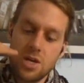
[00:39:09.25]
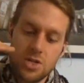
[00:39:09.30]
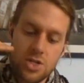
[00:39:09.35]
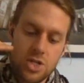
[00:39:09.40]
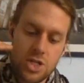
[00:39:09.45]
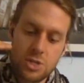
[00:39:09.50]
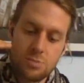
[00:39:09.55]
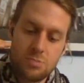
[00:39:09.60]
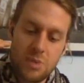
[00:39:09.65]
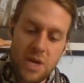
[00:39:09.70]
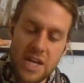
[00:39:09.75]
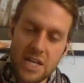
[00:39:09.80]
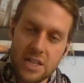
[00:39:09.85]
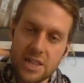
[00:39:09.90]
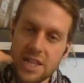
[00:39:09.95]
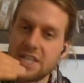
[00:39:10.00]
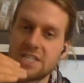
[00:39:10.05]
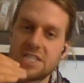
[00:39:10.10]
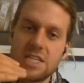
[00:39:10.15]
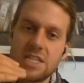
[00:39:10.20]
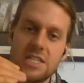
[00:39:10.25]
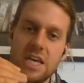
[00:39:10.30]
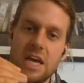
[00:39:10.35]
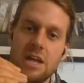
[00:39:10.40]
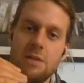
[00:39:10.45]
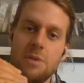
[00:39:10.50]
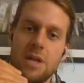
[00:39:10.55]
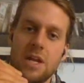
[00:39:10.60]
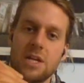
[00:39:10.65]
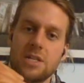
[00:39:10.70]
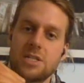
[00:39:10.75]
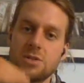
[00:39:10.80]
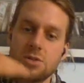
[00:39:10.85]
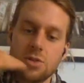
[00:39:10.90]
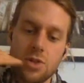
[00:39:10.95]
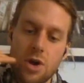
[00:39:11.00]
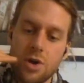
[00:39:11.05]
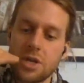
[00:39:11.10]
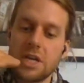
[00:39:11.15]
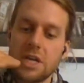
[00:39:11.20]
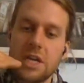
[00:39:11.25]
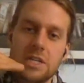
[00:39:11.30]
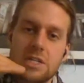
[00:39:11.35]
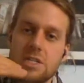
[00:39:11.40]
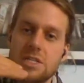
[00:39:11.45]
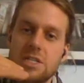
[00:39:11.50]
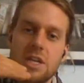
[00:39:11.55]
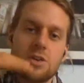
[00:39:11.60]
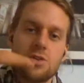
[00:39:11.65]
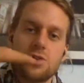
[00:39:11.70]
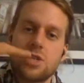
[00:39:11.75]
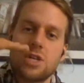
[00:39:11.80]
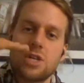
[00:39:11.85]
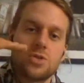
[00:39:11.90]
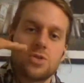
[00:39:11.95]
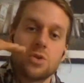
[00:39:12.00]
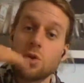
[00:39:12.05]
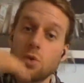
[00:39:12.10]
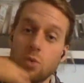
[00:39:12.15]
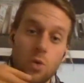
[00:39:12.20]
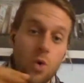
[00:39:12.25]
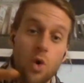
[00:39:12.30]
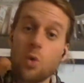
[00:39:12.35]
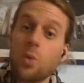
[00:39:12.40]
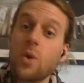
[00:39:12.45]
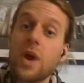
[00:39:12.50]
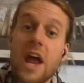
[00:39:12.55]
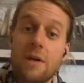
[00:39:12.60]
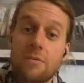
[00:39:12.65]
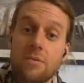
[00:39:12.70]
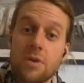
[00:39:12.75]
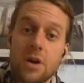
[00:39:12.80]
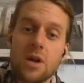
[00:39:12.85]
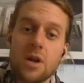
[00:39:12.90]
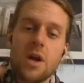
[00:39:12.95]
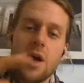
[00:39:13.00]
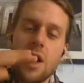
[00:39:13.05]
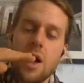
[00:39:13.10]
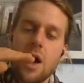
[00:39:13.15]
just spending less than 10 minutes, logging into Seller Central or whatever,